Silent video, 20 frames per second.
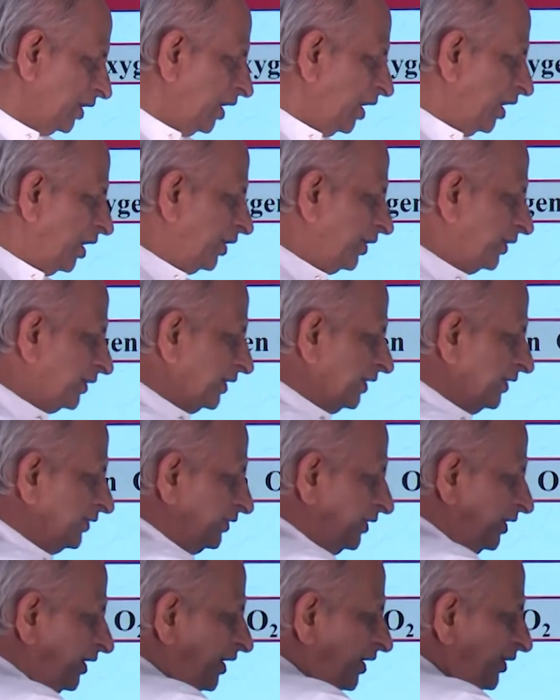or you can
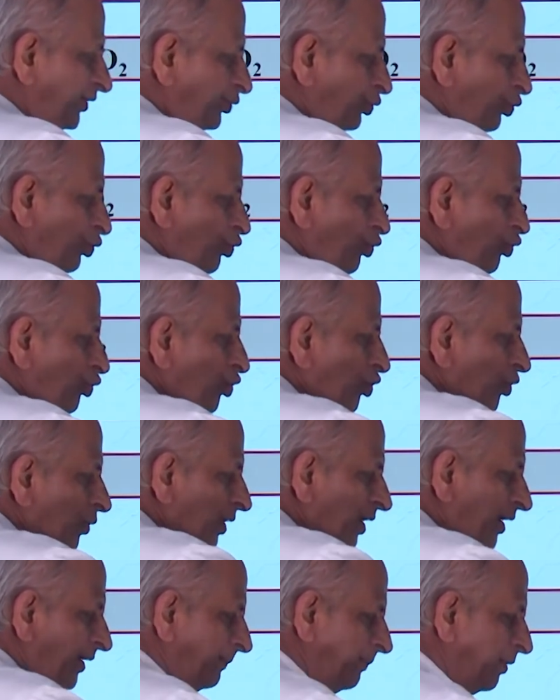say two
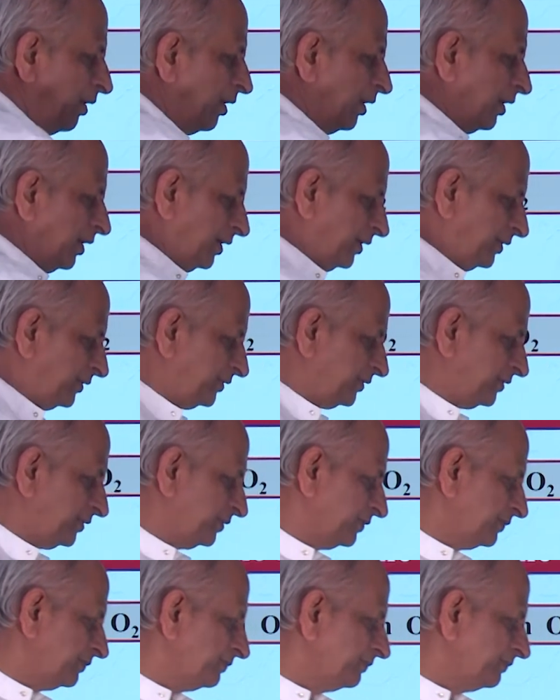covalent bonds.